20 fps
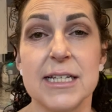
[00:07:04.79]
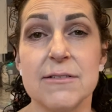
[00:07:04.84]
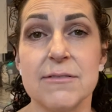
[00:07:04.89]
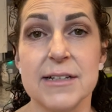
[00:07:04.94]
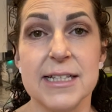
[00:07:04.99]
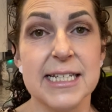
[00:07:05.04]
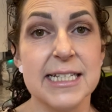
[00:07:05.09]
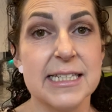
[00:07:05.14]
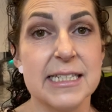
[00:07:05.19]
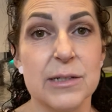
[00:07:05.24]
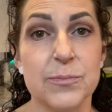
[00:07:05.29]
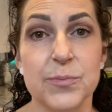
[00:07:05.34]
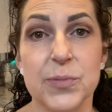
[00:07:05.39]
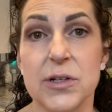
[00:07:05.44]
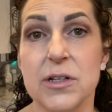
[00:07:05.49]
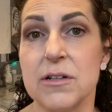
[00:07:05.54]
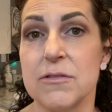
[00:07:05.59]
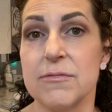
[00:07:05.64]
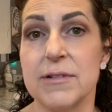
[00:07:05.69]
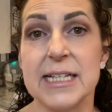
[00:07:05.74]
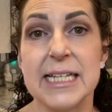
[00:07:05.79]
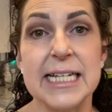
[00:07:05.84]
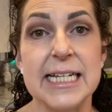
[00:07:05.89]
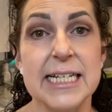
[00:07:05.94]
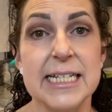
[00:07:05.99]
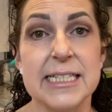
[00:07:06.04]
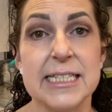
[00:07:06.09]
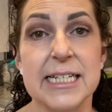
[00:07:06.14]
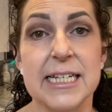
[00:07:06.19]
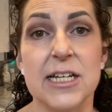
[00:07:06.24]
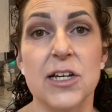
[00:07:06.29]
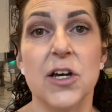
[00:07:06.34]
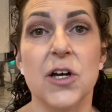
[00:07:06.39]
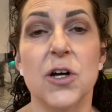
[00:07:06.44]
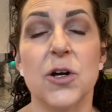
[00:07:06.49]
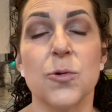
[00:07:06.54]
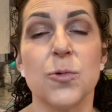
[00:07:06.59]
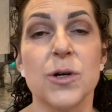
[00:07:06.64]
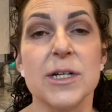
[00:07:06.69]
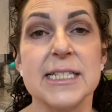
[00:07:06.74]
really simple, really easy.
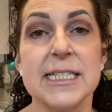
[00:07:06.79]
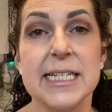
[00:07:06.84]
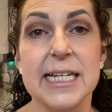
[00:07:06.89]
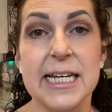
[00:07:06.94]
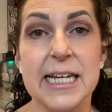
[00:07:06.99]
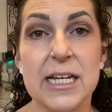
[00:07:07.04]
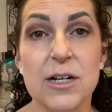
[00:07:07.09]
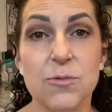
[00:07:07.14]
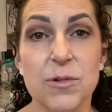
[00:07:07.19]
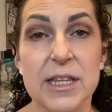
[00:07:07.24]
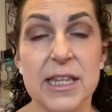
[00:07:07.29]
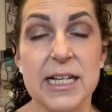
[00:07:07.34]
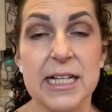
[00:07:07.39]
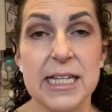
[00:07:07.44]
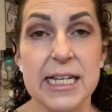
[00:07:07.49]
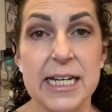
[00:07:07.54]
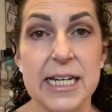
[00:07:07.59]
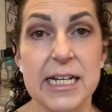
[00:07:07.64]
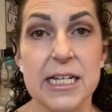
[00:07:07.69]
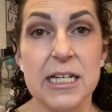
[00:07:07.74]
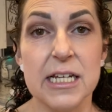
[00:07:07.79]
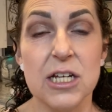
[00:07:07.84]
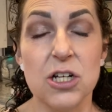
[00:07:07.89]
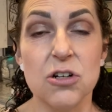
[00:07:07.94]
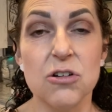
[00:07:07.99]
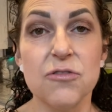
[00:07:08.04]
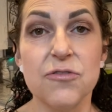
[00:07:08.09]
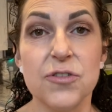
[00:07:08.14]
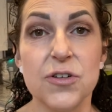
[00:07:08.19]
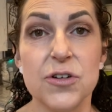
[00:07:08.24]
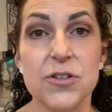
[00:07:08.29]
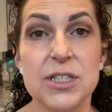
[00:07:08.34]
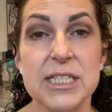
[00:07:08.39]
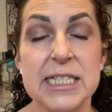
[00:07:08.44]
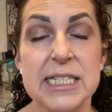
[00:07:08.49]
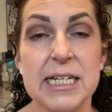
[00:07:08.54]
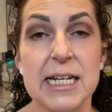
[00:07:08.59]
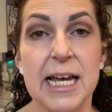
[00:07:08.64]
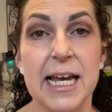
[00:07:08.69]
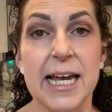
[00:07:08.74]
We're sticking with clean keto foods
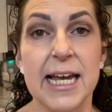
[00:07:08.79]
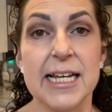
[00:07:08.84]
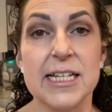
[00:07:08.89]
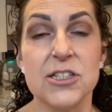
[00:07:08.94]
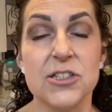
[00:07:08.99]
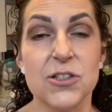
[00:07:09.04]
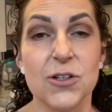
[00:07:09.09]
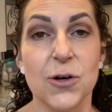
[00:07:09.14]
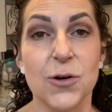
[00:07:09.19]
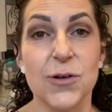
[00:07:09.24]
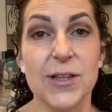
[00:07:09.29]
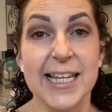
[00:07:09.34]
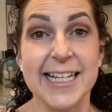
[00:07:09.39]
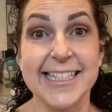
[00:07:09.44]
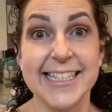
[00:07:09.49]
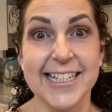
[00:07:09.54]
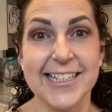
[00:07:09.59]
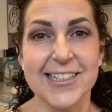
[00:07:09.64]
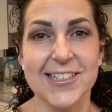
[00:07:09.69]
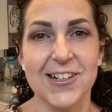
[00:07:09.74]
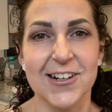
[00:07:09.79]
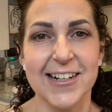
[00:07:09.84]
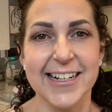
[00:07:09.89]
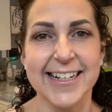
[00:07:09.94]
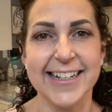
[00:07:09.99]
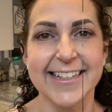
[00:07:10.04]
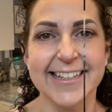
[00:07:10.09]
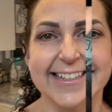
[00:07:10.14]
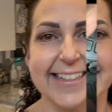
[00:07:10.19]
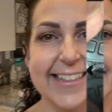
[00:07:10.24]
today, so let's get started.